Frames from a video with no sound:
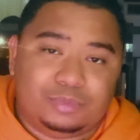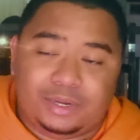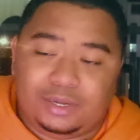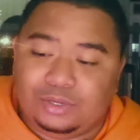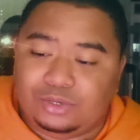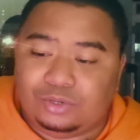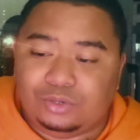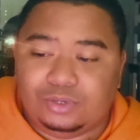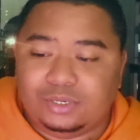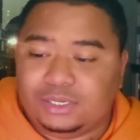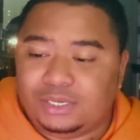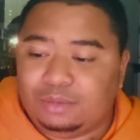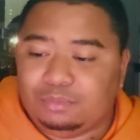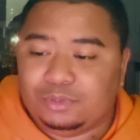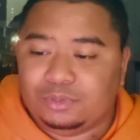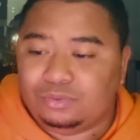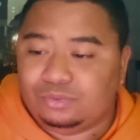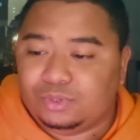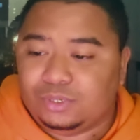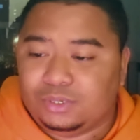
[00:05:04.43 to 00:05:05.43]
man. You couldn't get
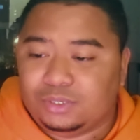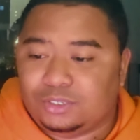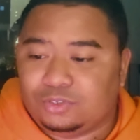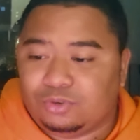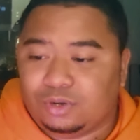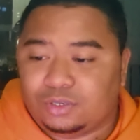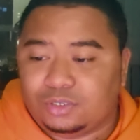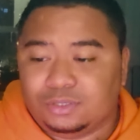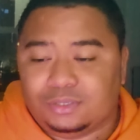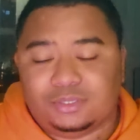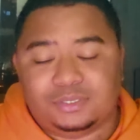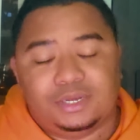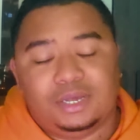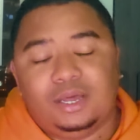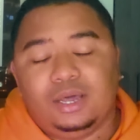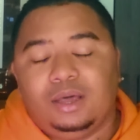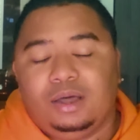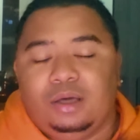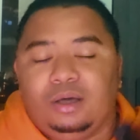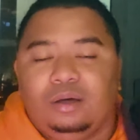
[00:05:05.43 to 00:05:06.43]
me to read instructions,
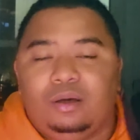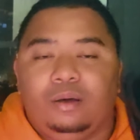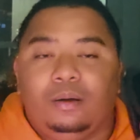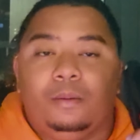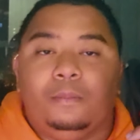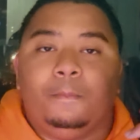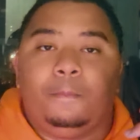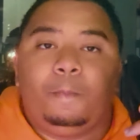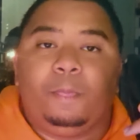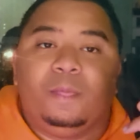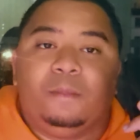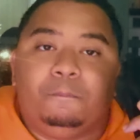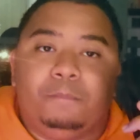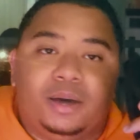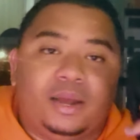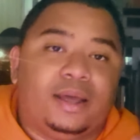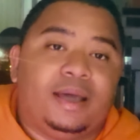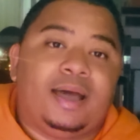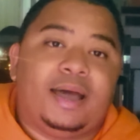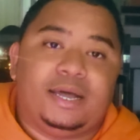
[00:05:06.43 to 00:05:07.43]

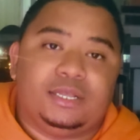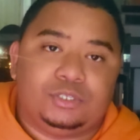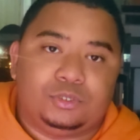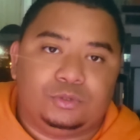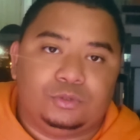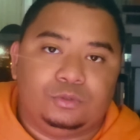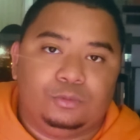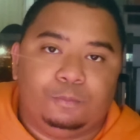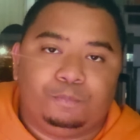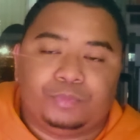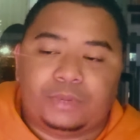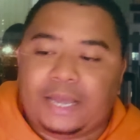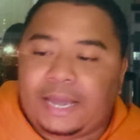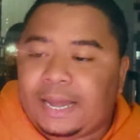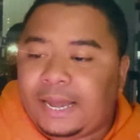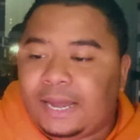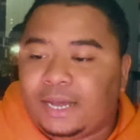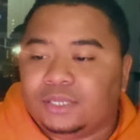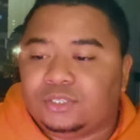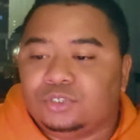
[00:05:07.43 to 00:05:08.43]
but I had to. I
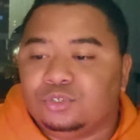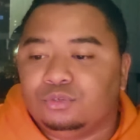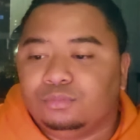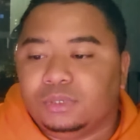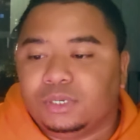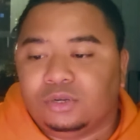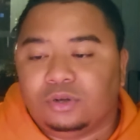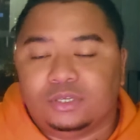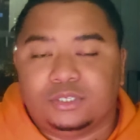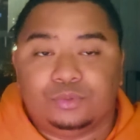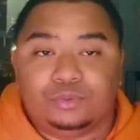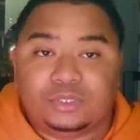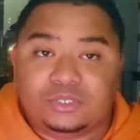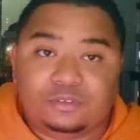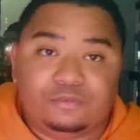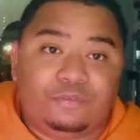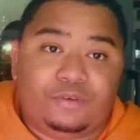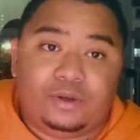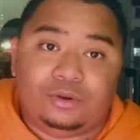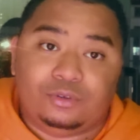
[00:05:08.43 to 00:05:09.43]
had to because it was
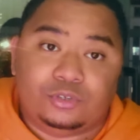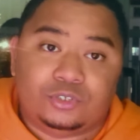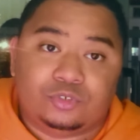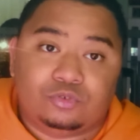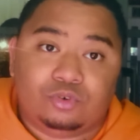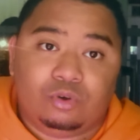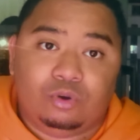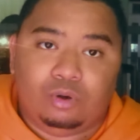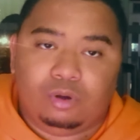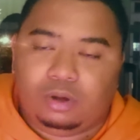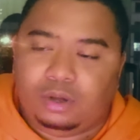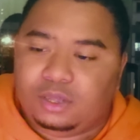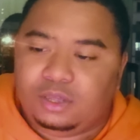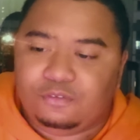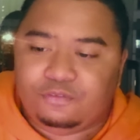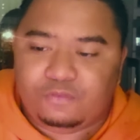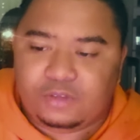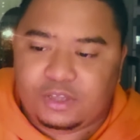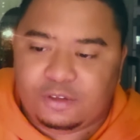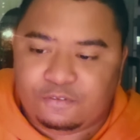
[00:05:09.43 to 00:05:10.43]
the final straw.
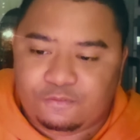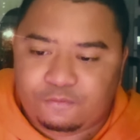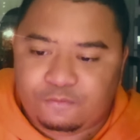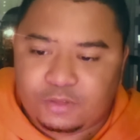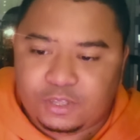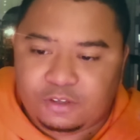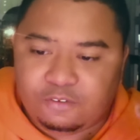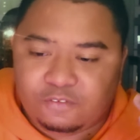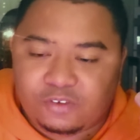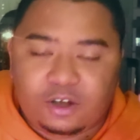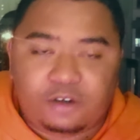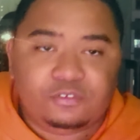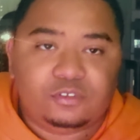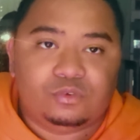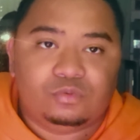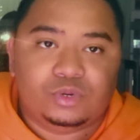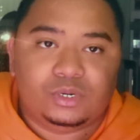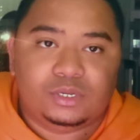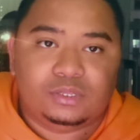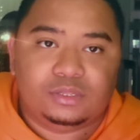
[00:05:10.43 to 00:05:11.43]
If
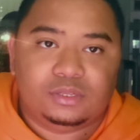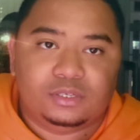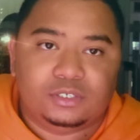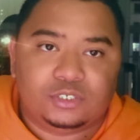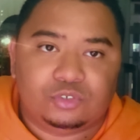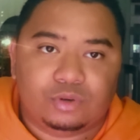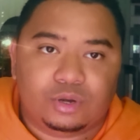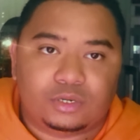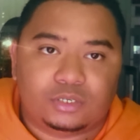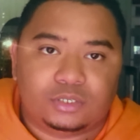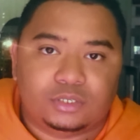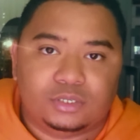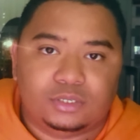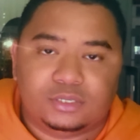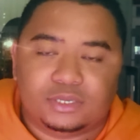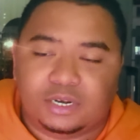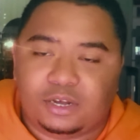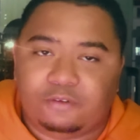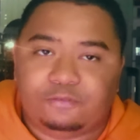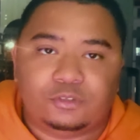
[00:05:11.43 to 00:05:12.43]
after reading the instructions
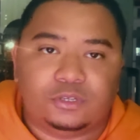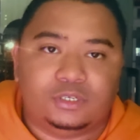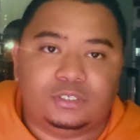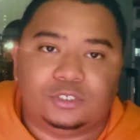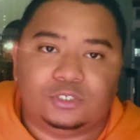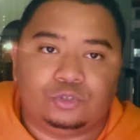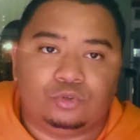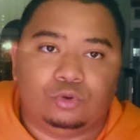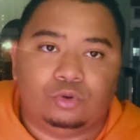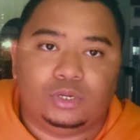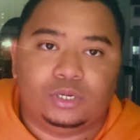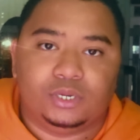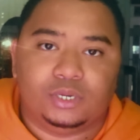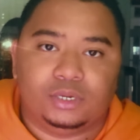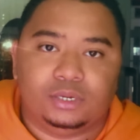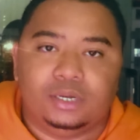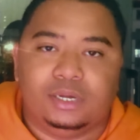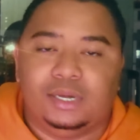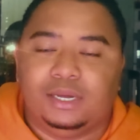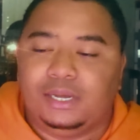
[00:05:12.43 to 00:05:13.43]
and after installing
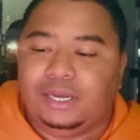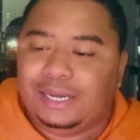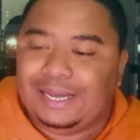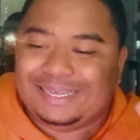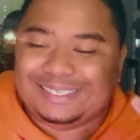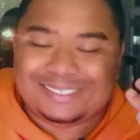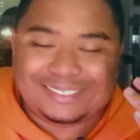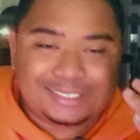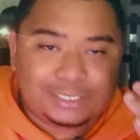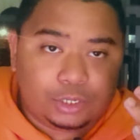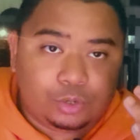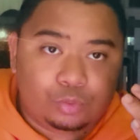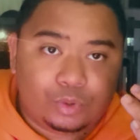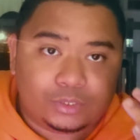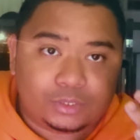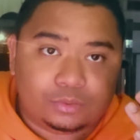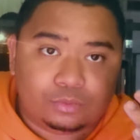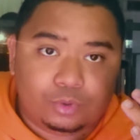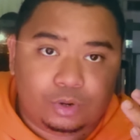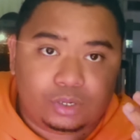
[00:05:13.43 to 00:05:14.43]
it, it still
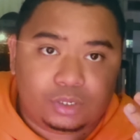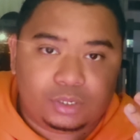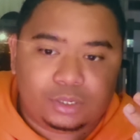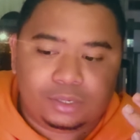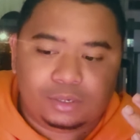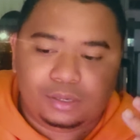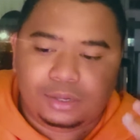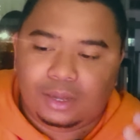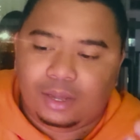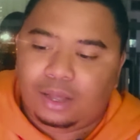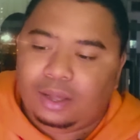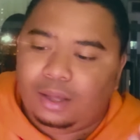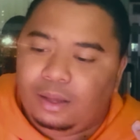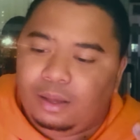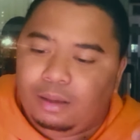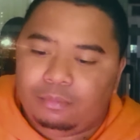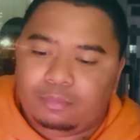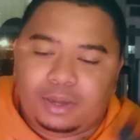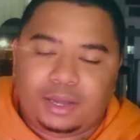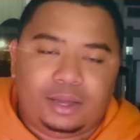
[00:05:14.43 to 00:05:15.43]
wasn't working,
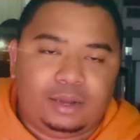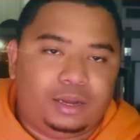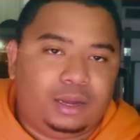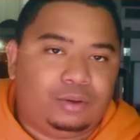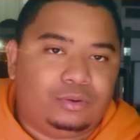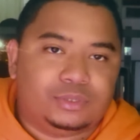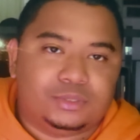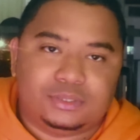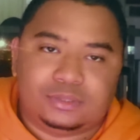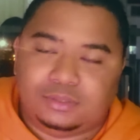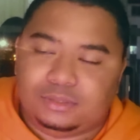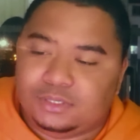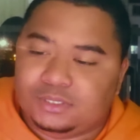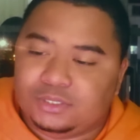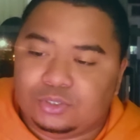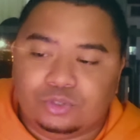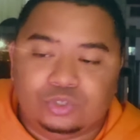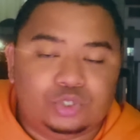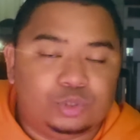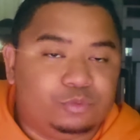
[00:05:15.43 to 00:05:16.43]
man,
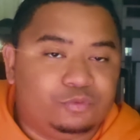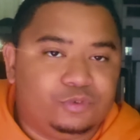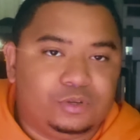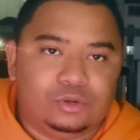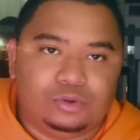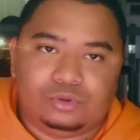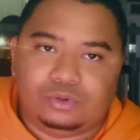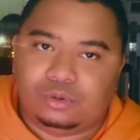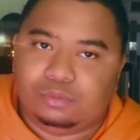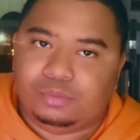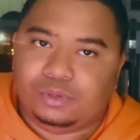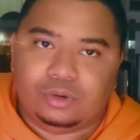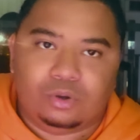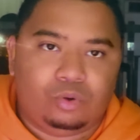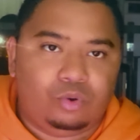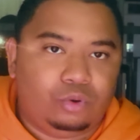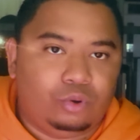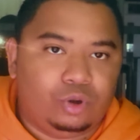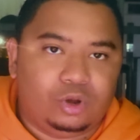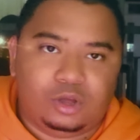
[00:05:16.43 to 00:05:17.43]
this YouTube video could have been a
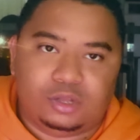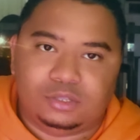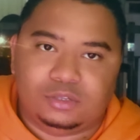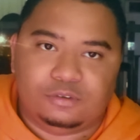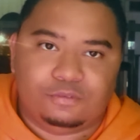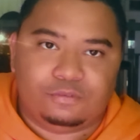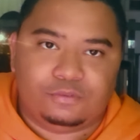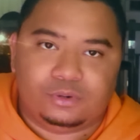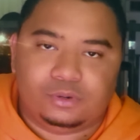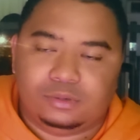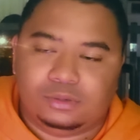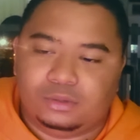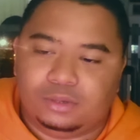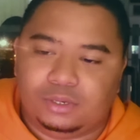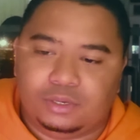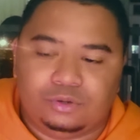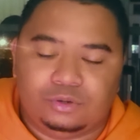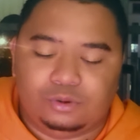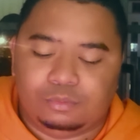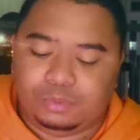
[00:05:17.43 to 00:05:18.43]
whole lot different.
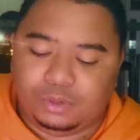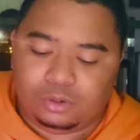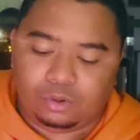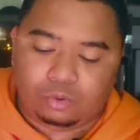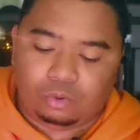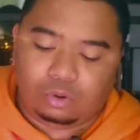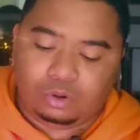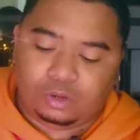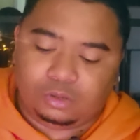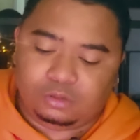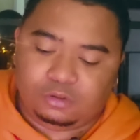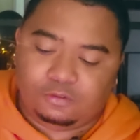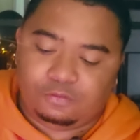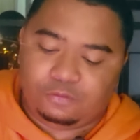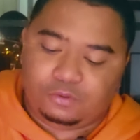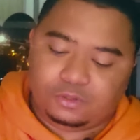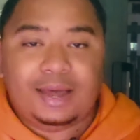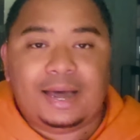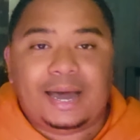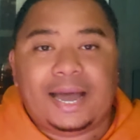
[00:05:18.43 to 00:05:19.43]
It could have been a whole lot
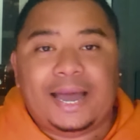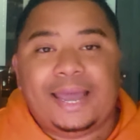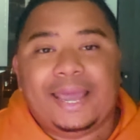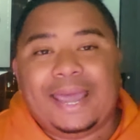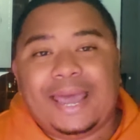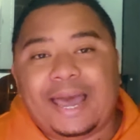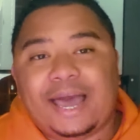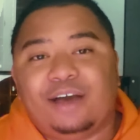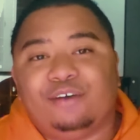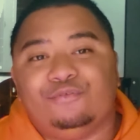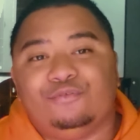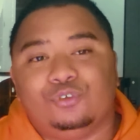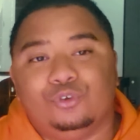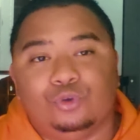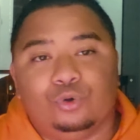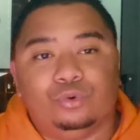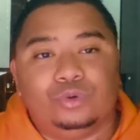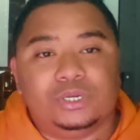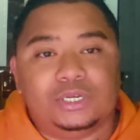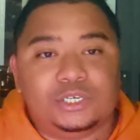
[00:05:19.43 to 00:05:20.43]
different. I have
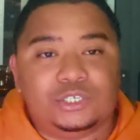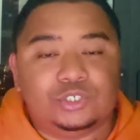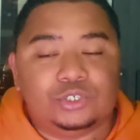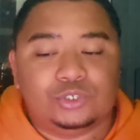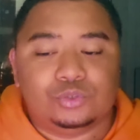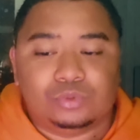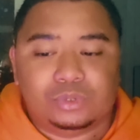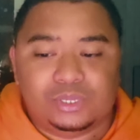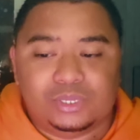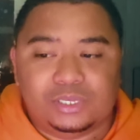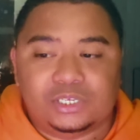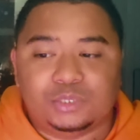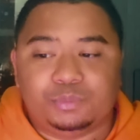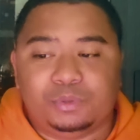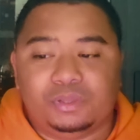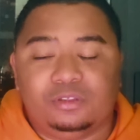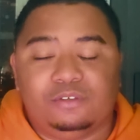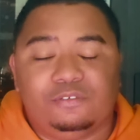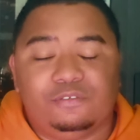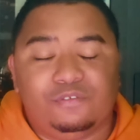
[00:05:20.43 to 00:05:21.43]
no issues with this,
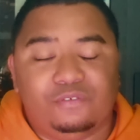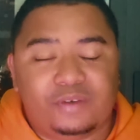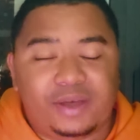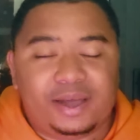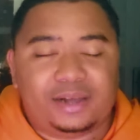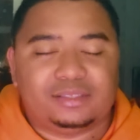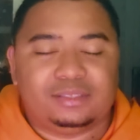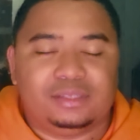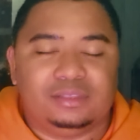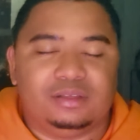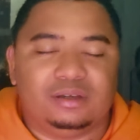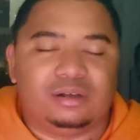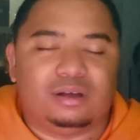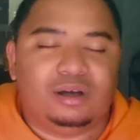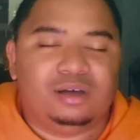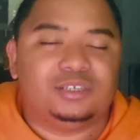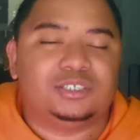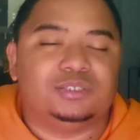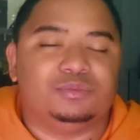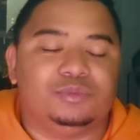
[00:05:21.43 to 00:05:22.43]
but the fact that the
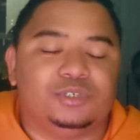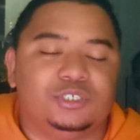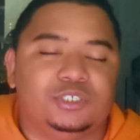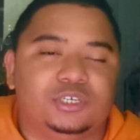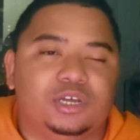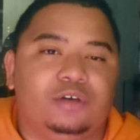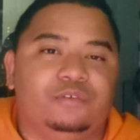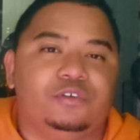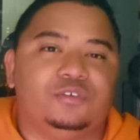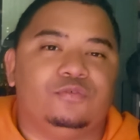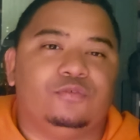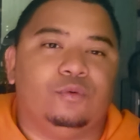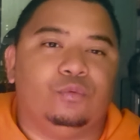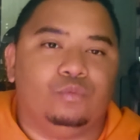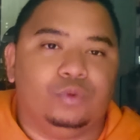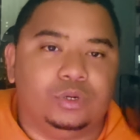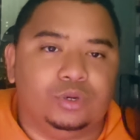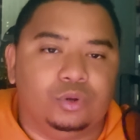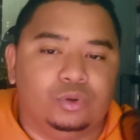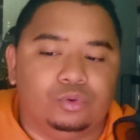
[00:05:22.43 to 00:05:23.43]
customer service for
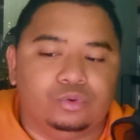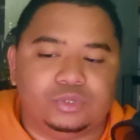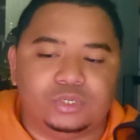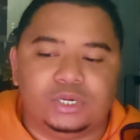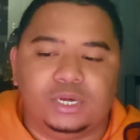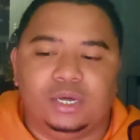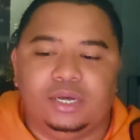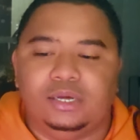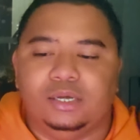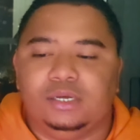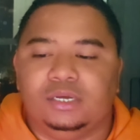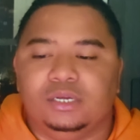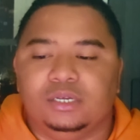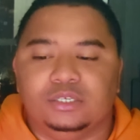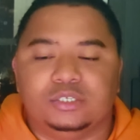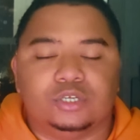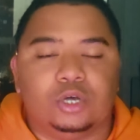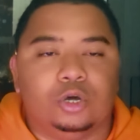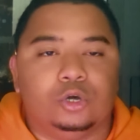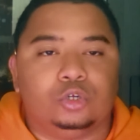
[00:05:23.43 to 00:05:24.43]
Windows
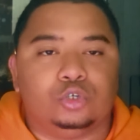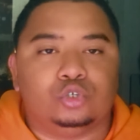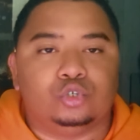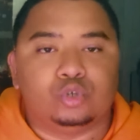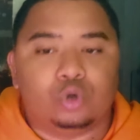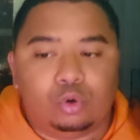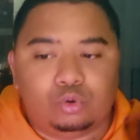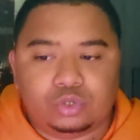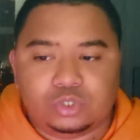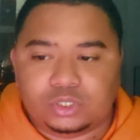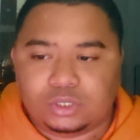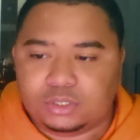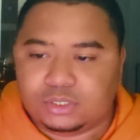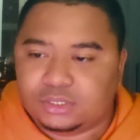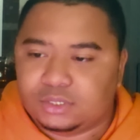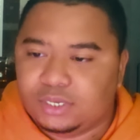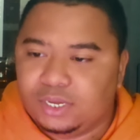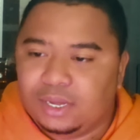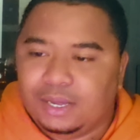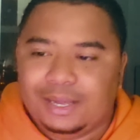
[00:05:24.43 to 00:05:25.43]
is
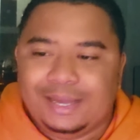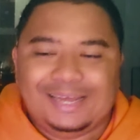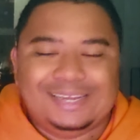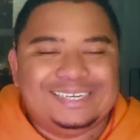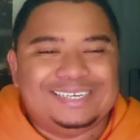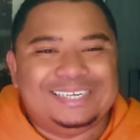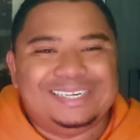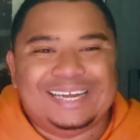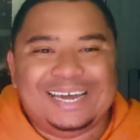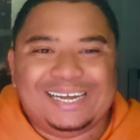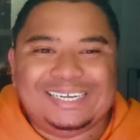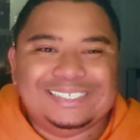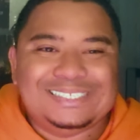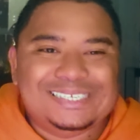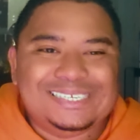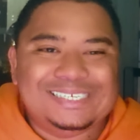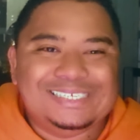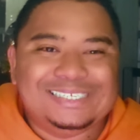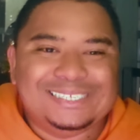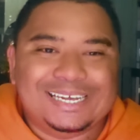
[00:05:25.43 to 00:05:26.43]
atrocious.
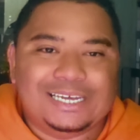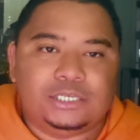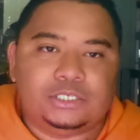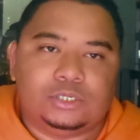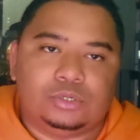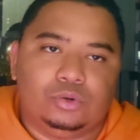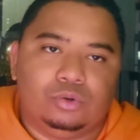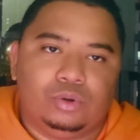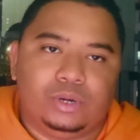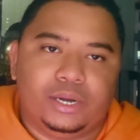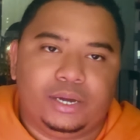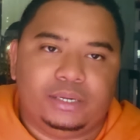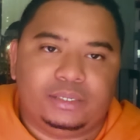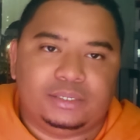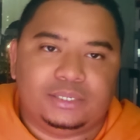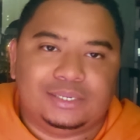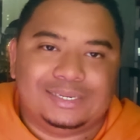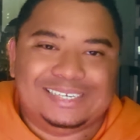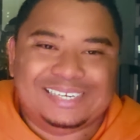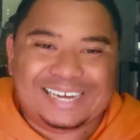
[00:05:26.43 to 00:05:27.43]
19 days ago,
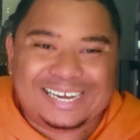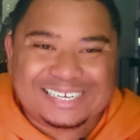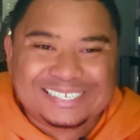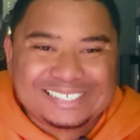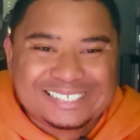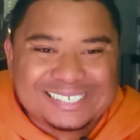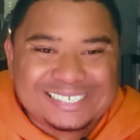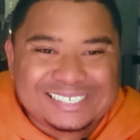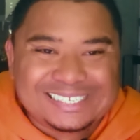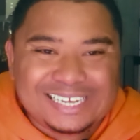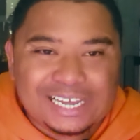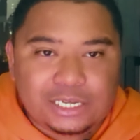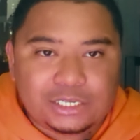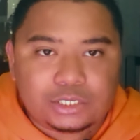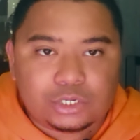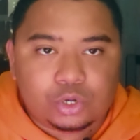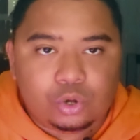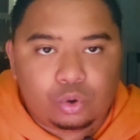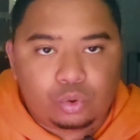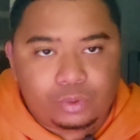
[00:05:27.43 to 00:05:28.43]
guys, 19 days
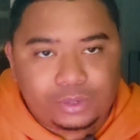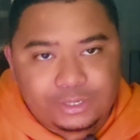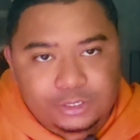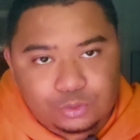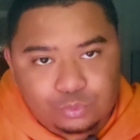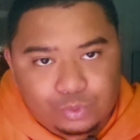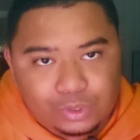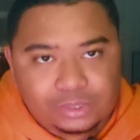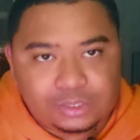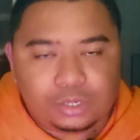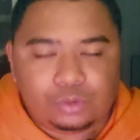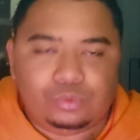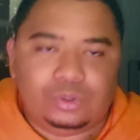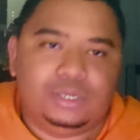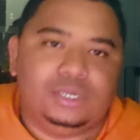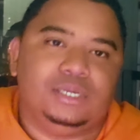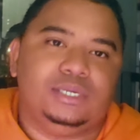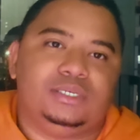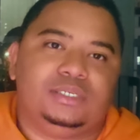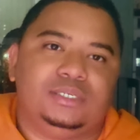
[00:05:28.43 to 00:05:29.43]
ago is when they
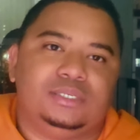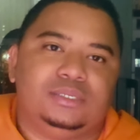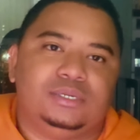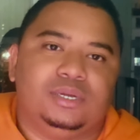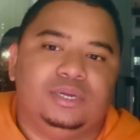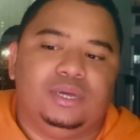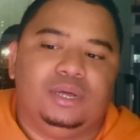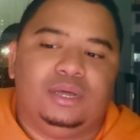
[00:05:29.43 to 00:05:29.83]
released